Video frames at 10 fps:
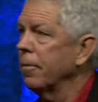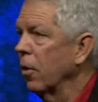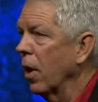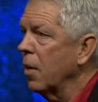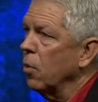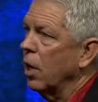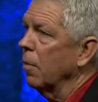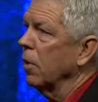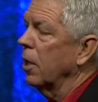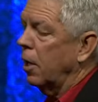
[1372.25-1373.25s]
You know,
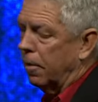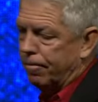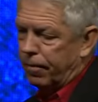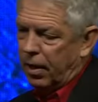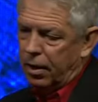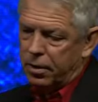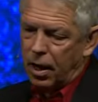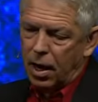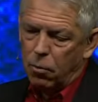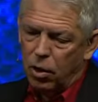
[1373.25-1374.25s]
Abraham Lincoln, at a
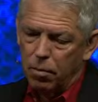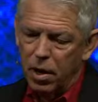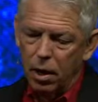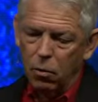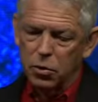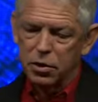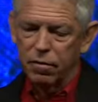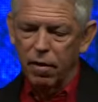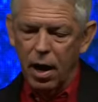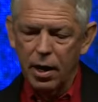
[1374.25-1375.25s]
time when America was
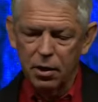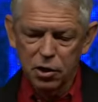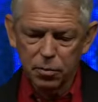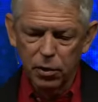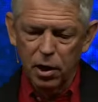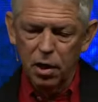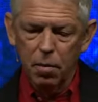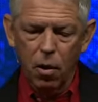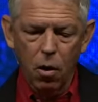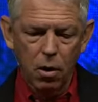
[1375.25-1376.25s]
dividing and splitting
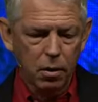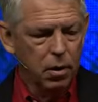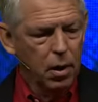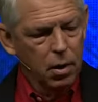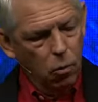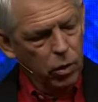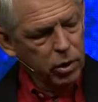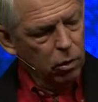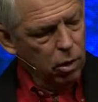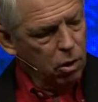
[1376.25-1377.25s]
apart, and we
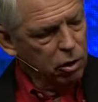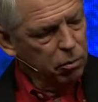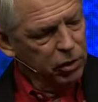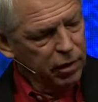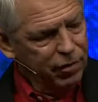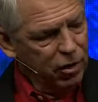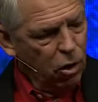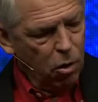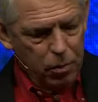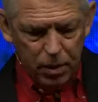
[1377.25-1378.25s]
no longer believed that
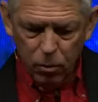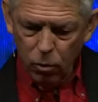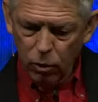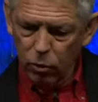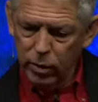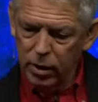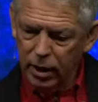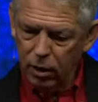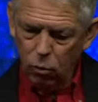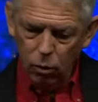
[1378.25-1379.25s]
all people were
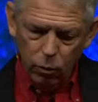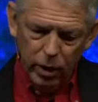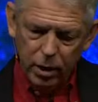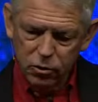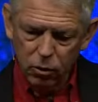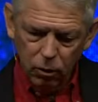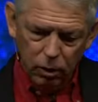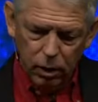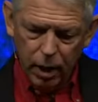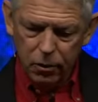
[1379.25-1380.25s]
created equal and we had certain
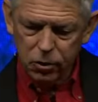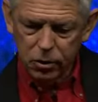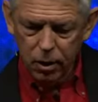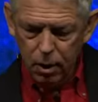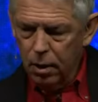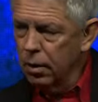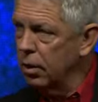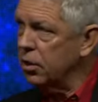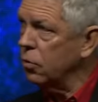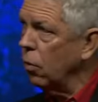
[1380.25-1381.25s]
classes,
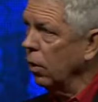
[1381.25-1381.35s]
this is